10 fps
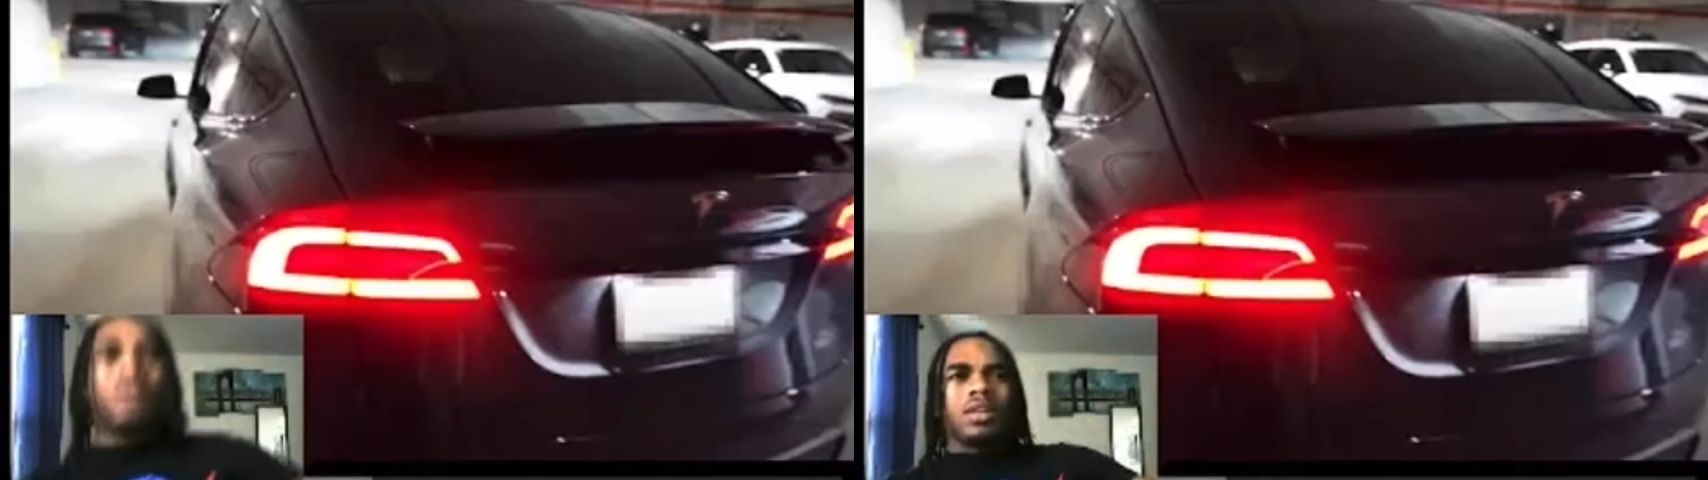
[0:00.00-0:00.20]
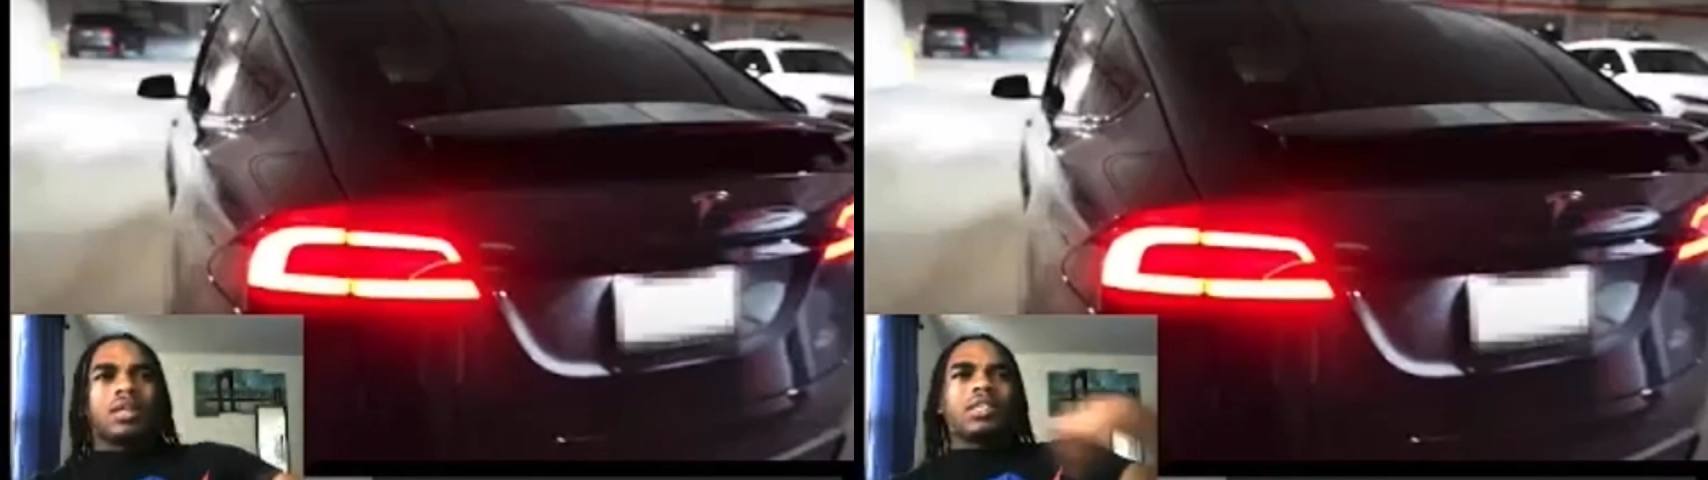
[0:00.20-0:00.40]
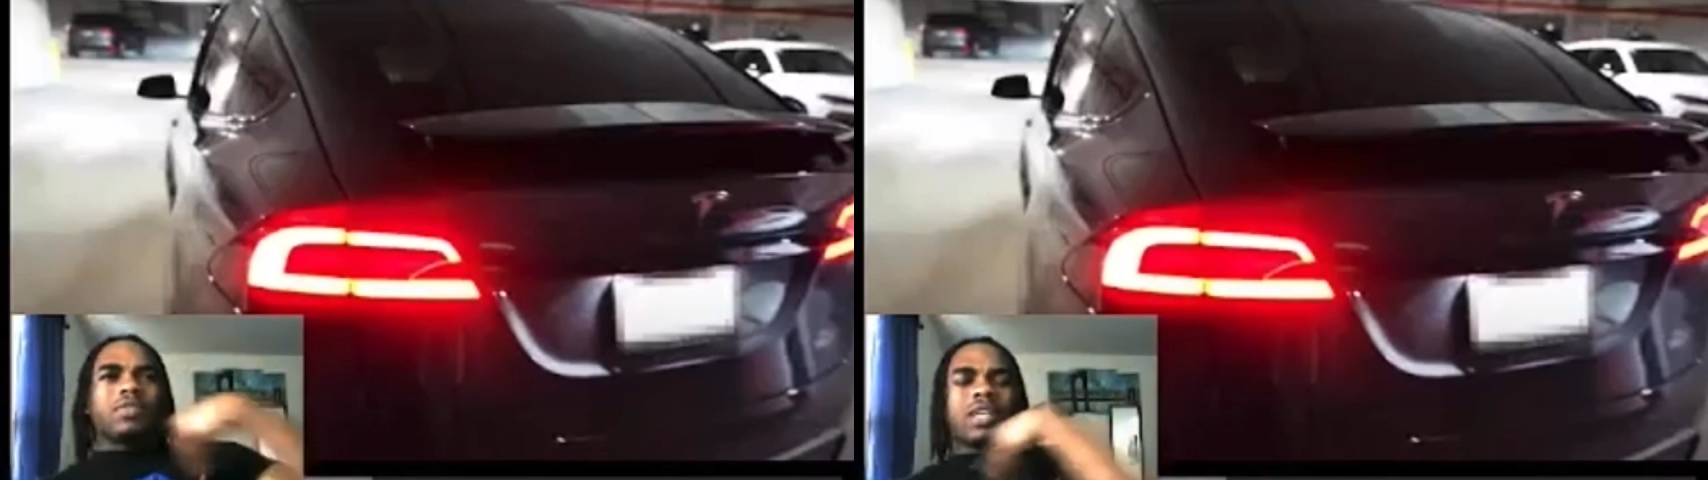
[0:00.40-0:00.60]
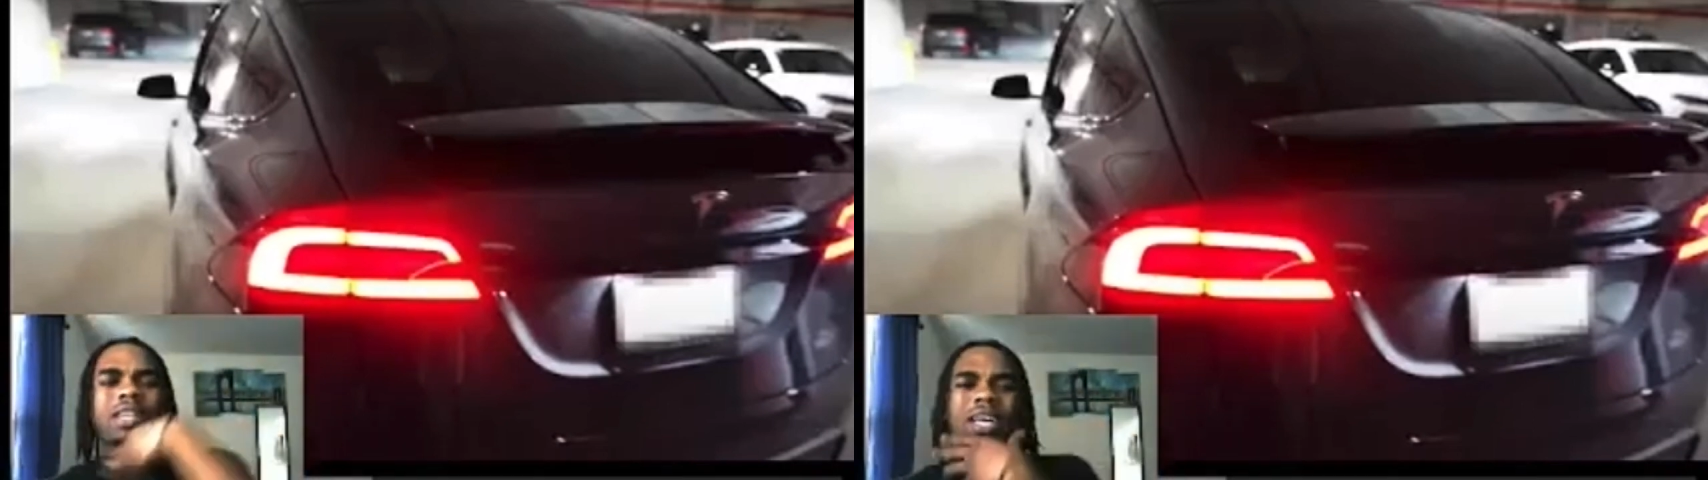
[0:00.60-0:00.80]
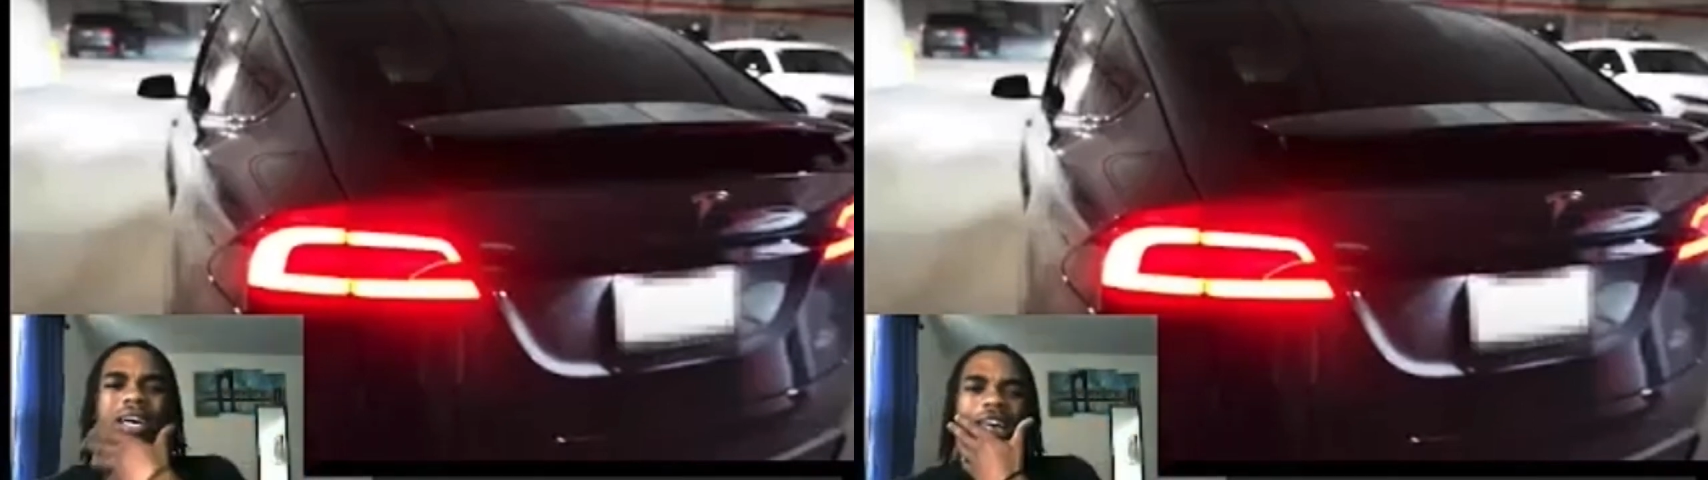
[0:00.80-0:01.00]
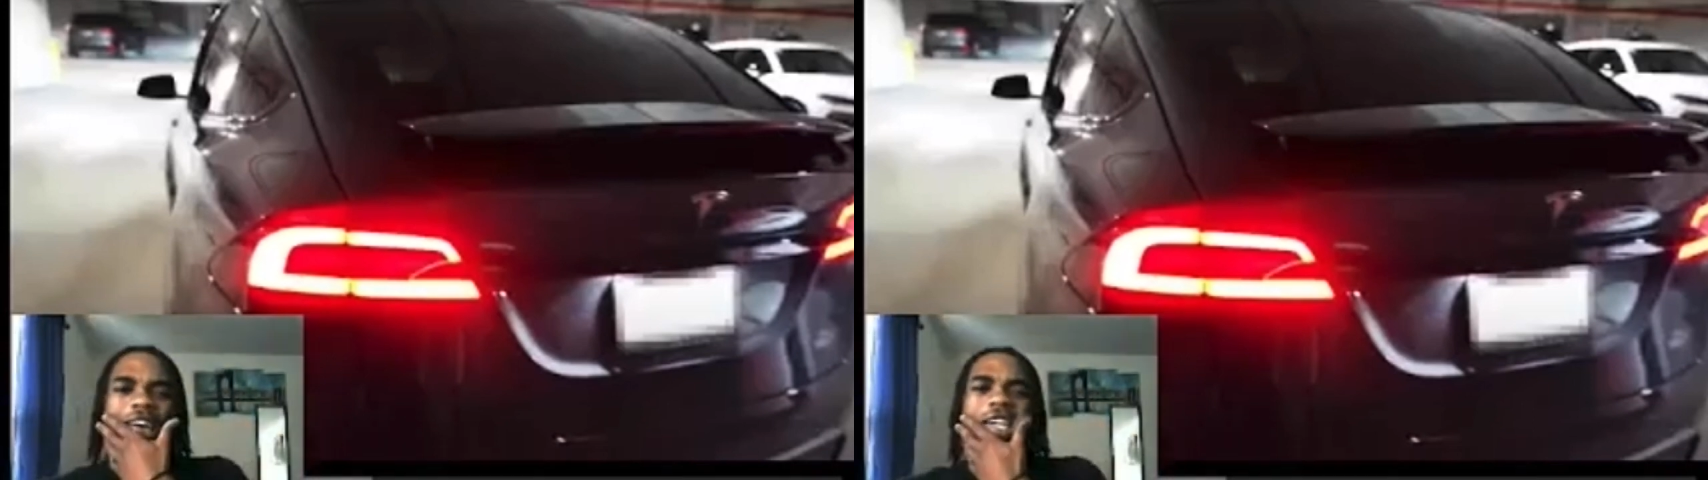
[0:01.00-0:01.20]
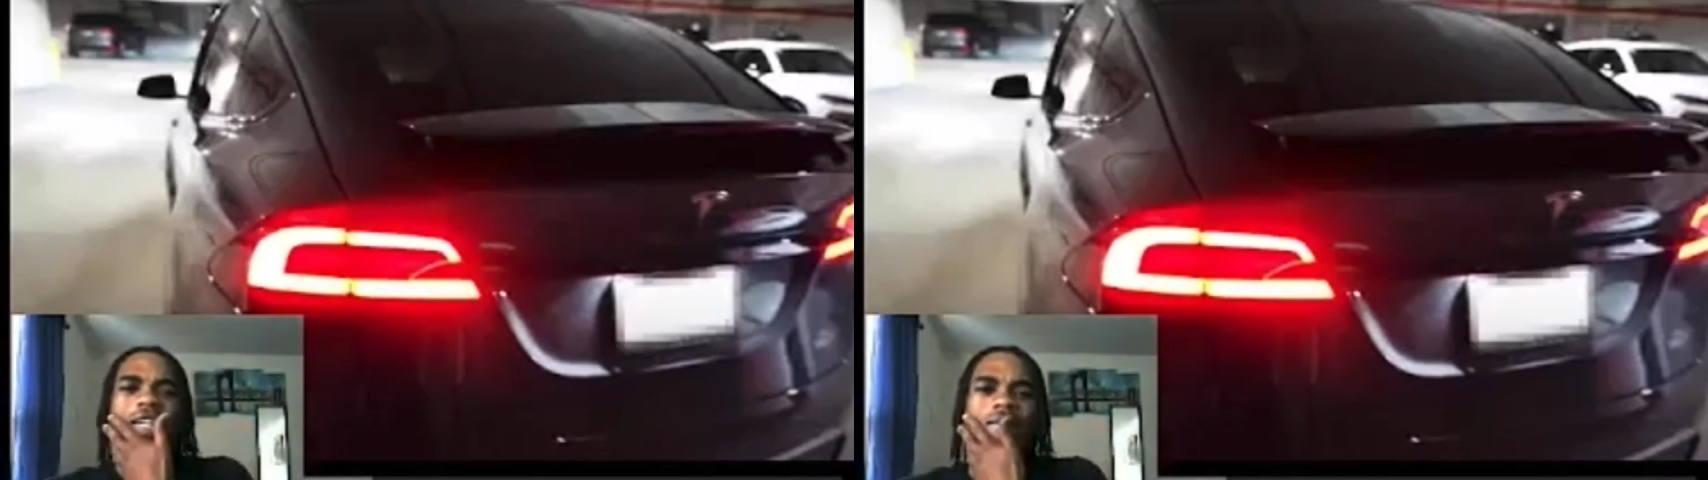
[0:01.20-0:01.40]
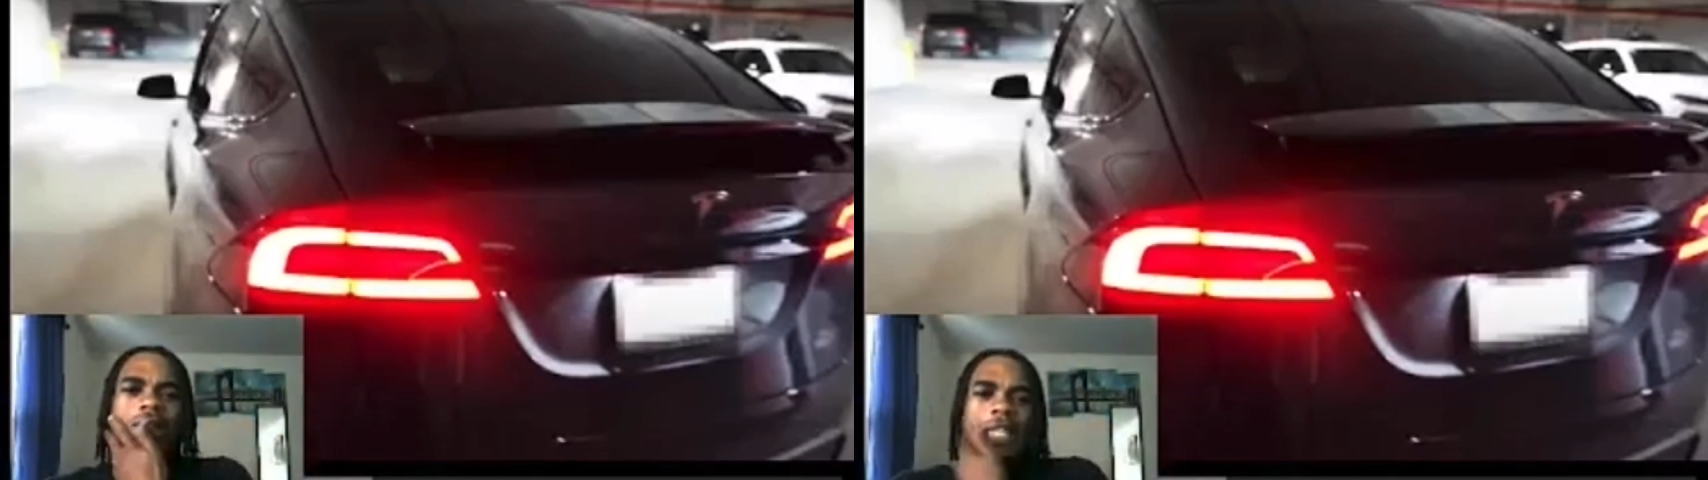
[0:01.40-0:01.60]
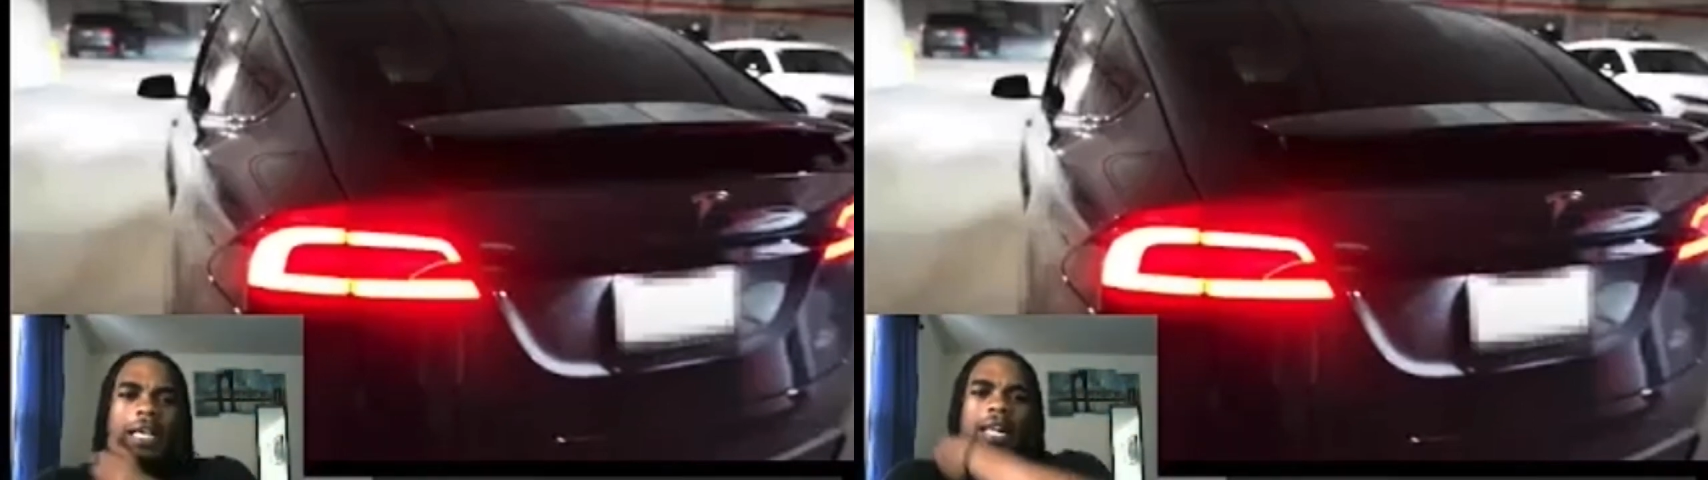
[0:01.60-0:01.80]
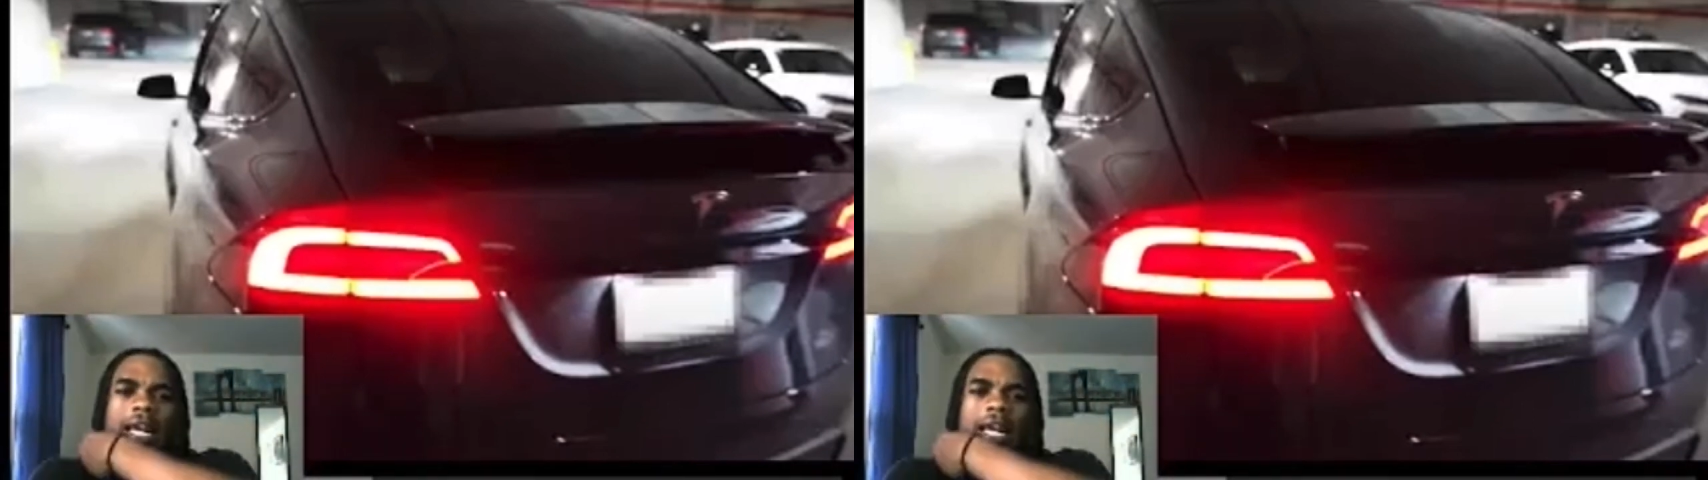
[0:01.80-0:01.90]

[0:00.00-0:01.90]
If they're not Adin and they are